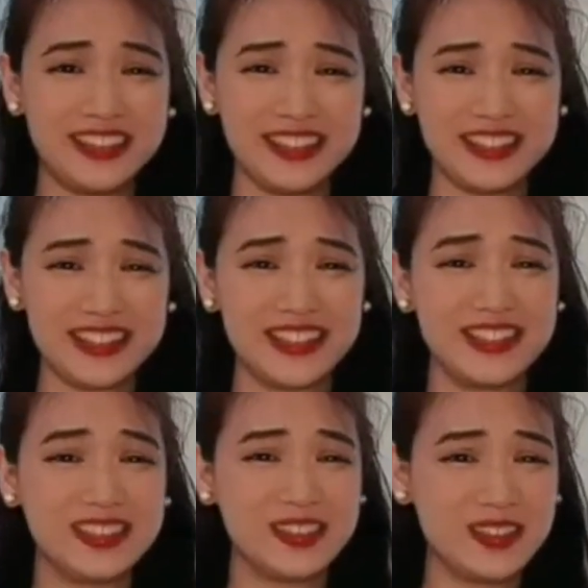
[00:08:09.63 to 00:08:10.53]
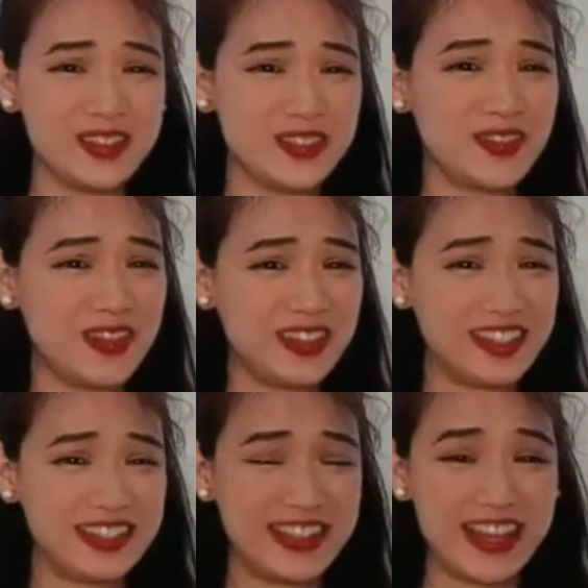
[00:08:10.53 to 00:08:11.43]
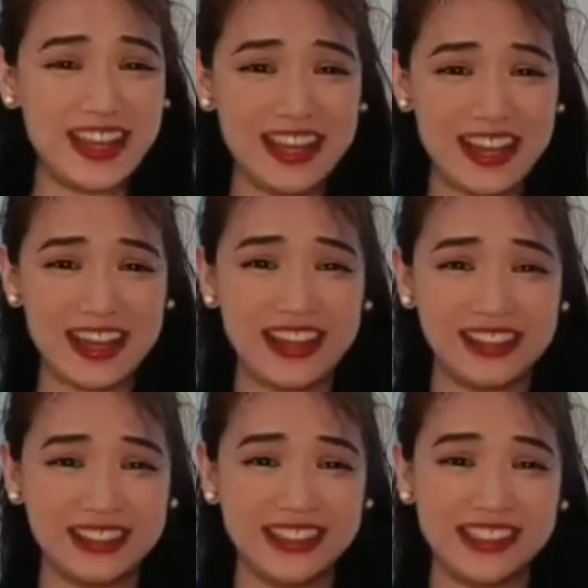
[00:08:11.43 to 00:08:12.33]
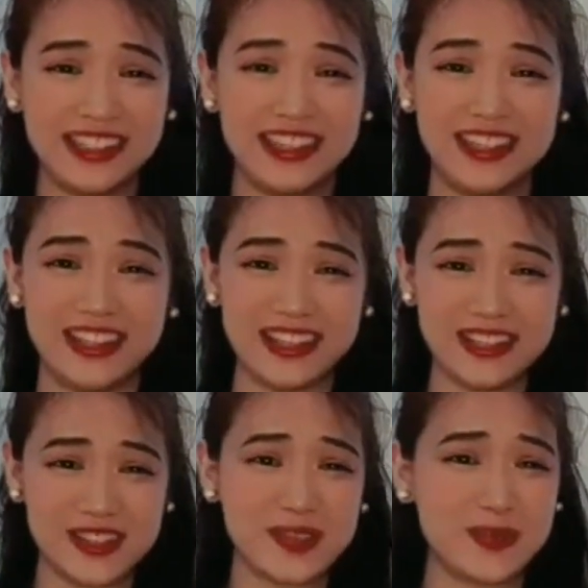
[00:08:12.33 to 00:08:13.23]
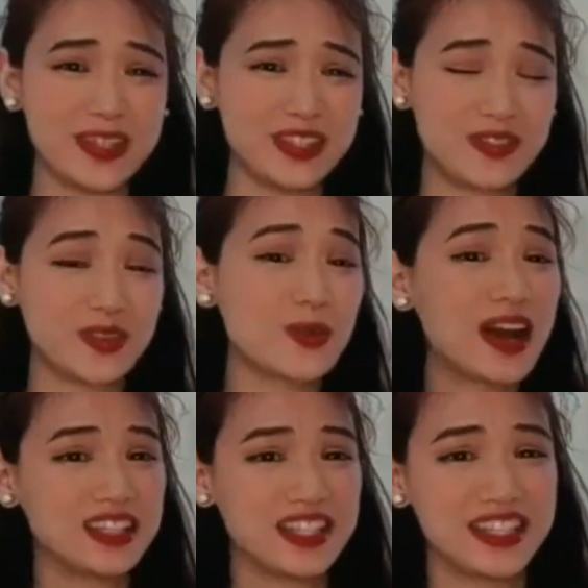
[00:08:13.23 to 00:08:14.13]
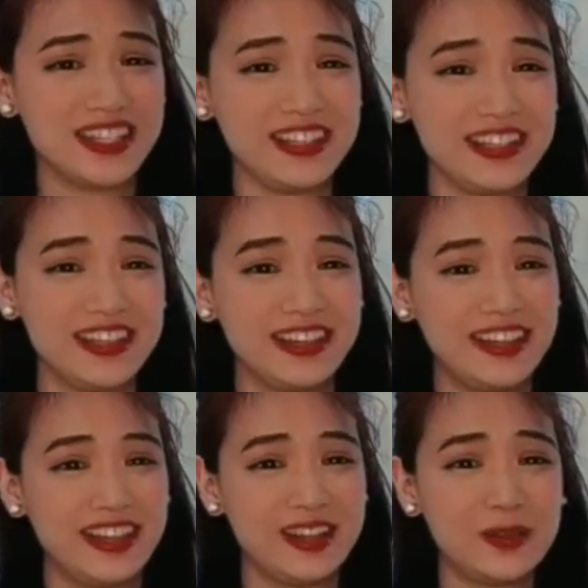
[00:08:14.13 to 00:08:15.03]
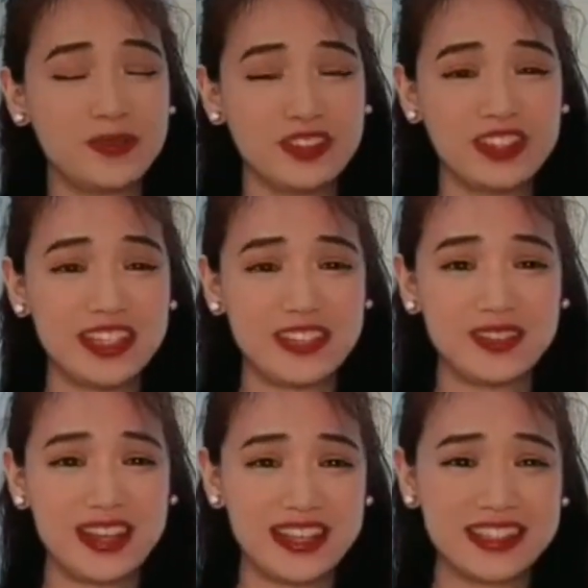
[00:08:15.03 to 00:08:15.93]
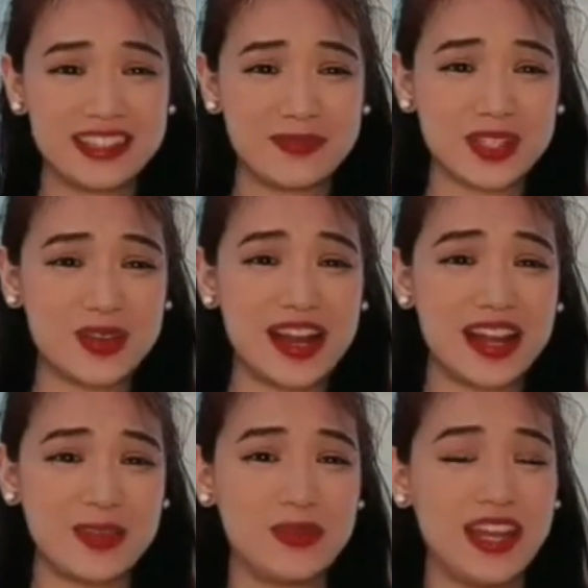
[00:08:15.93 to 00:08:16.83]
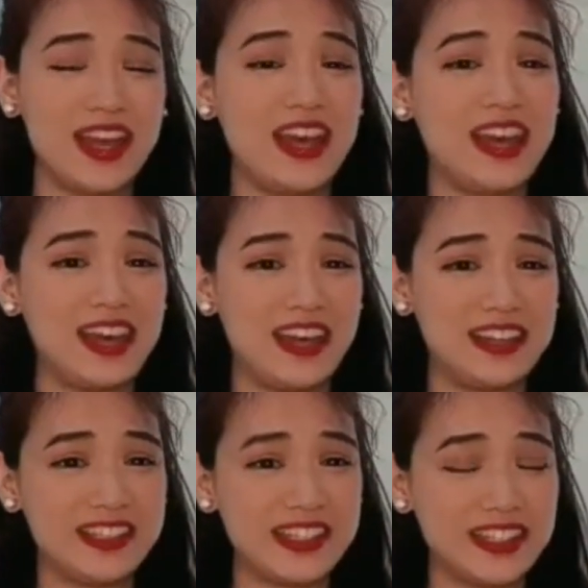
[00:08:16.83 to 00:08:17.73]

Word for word: this concludes for the day, and thank you so much for watching. Hopefully you like and subscribe, and